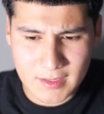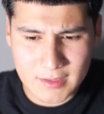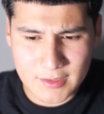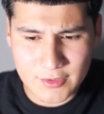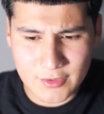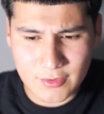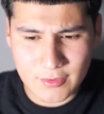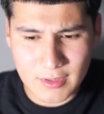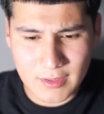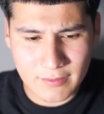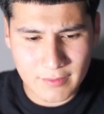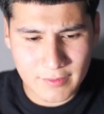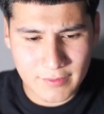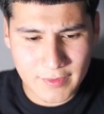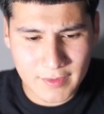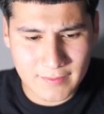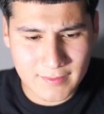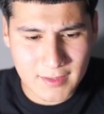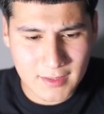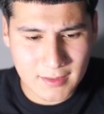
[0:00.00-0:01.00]
Shoot, even
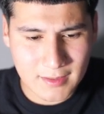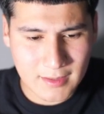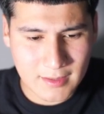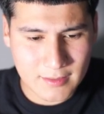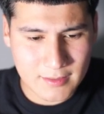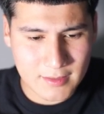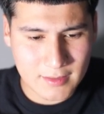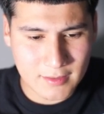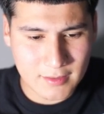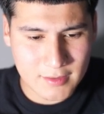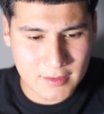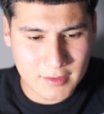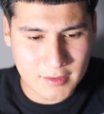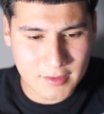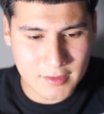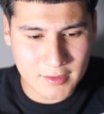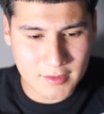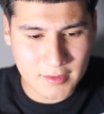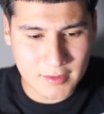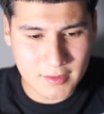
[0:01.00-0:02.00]
15,000 looks
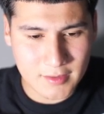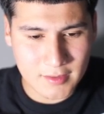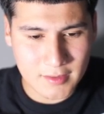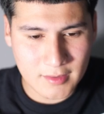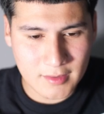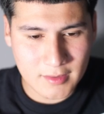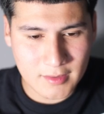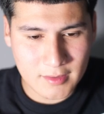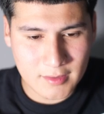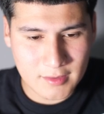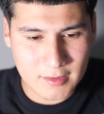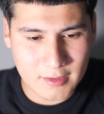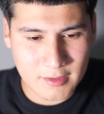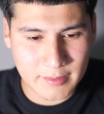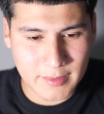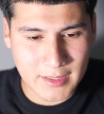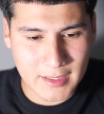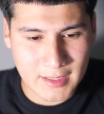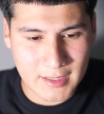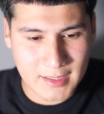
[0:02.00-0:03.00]
good, to
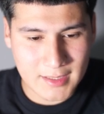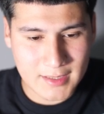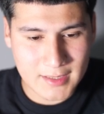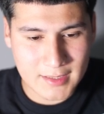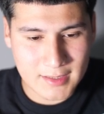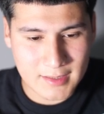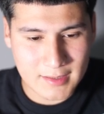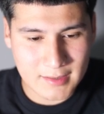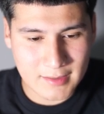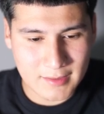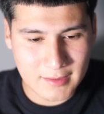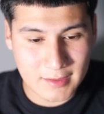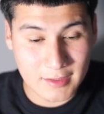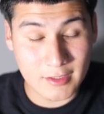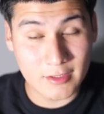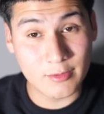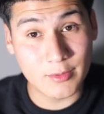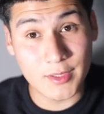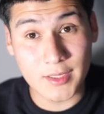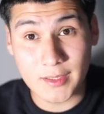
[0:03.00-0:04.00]
be honest. You
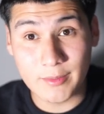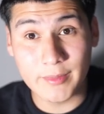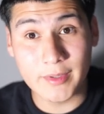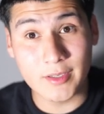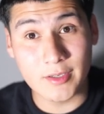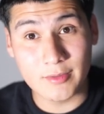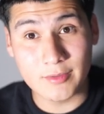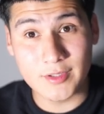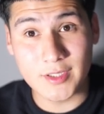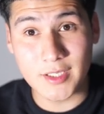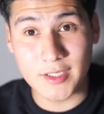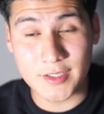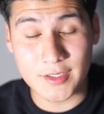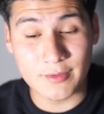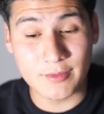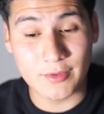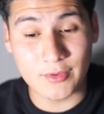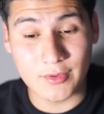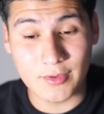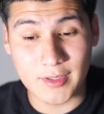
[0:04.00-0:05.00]
know what, we're gonna change it
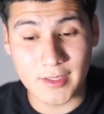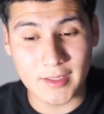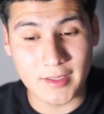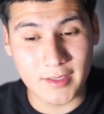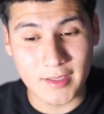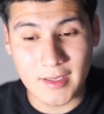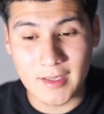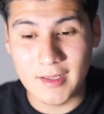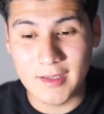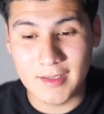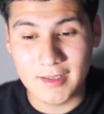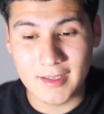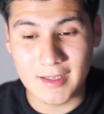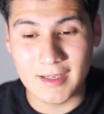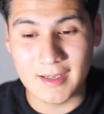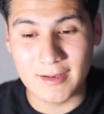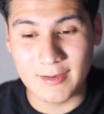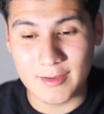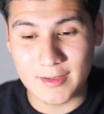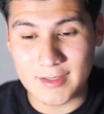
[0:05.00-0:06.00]
real quick.
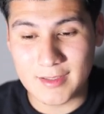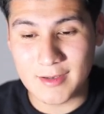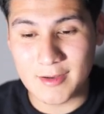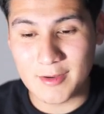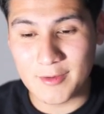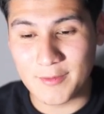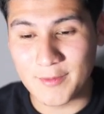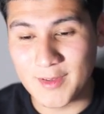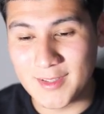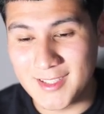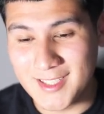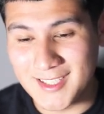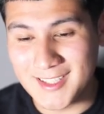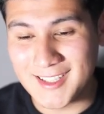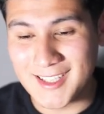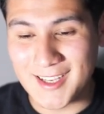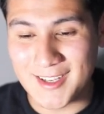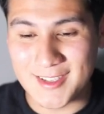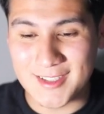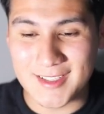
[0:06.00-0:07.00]
Yeah, let's go
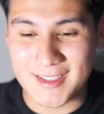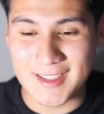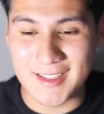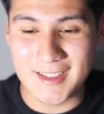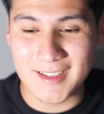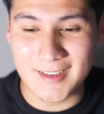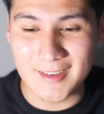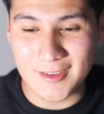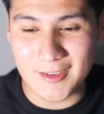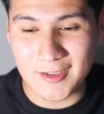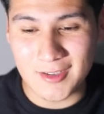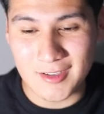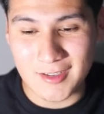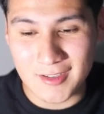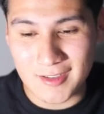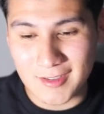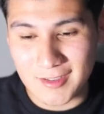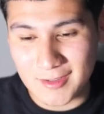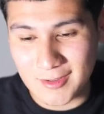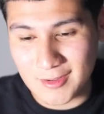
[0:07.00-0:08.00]

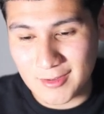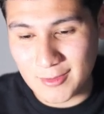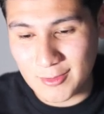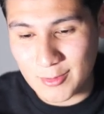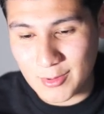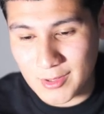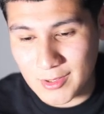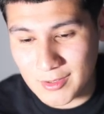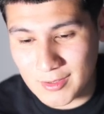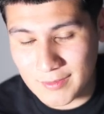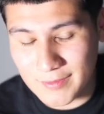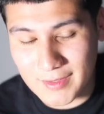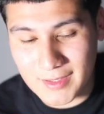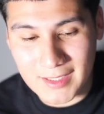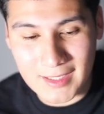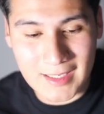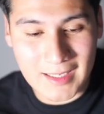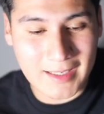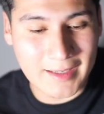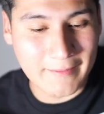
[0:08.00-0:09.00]

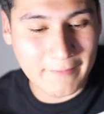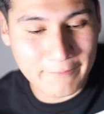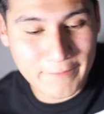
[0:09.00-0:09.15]
15,359.